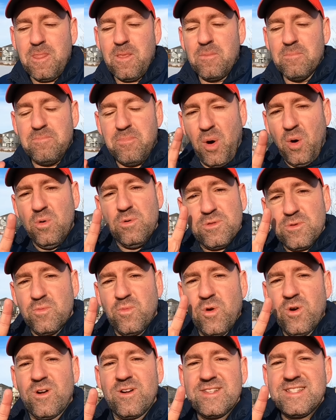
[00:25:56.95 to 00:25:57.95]
both
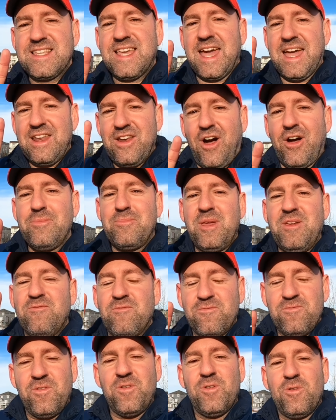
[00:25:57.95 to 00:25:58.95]
words cannot be
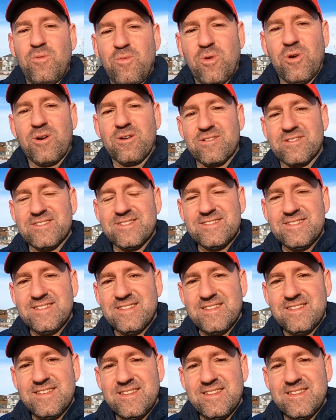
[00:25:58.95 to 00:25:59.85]
full words